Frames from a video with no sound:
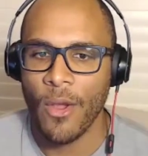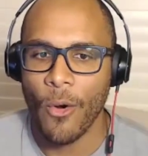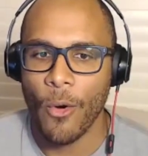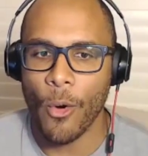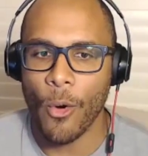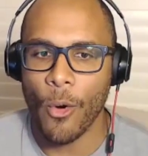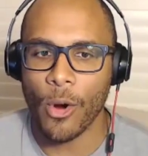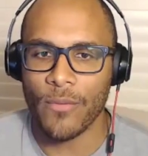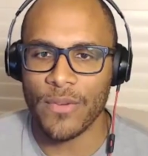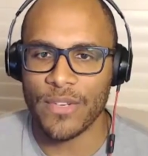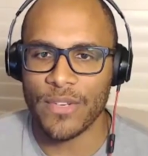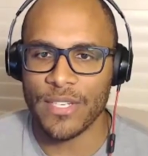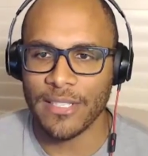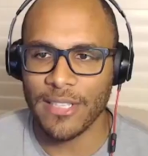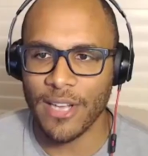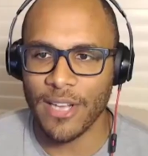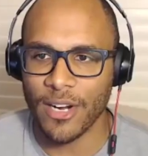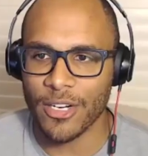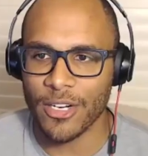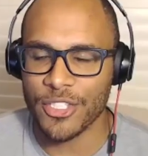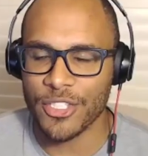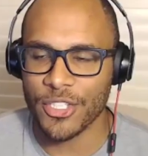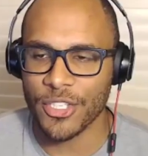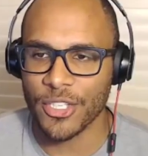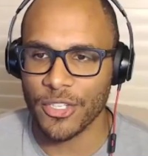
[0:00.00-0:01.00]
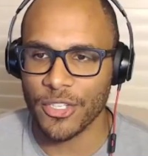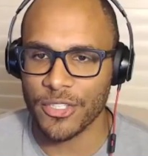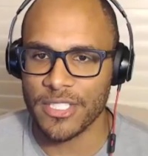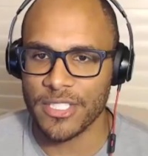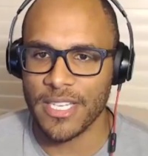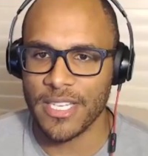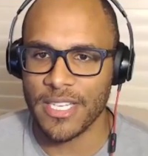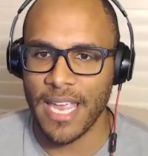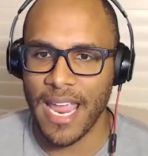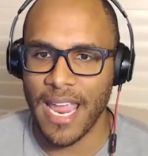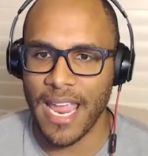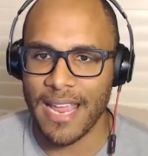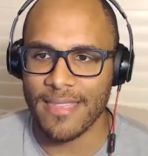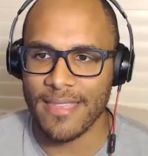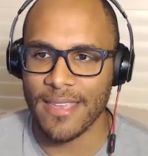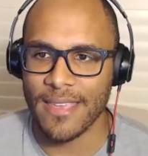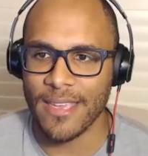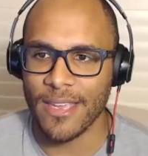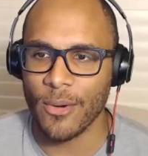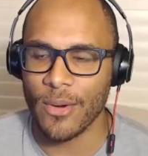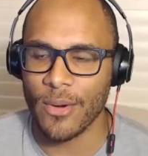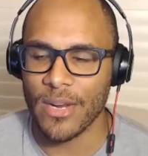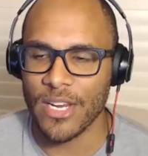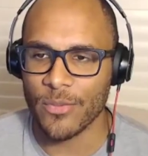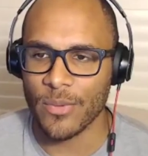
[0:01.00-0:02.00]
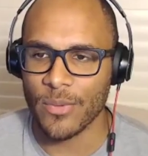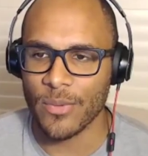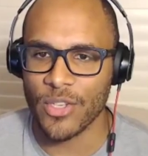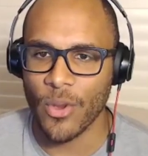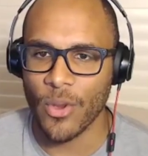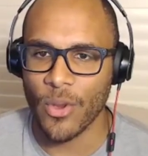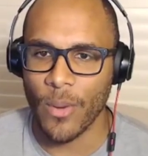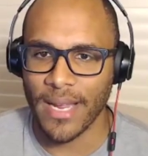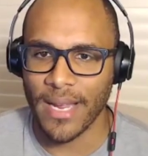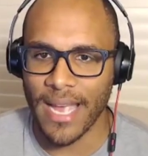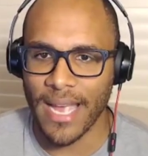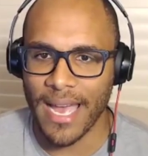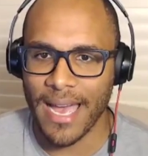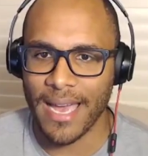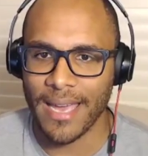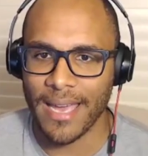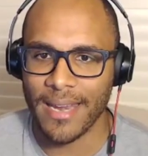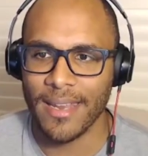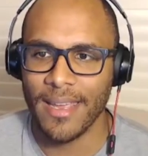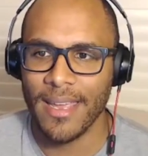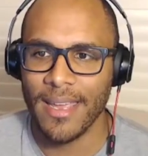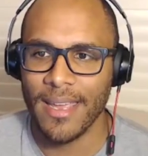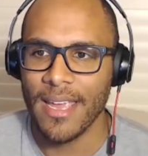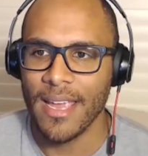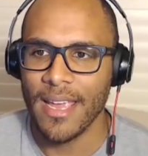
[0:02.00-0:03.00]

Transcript: or if it's larger, he'll just say, "Hey Theo, here's what's going on.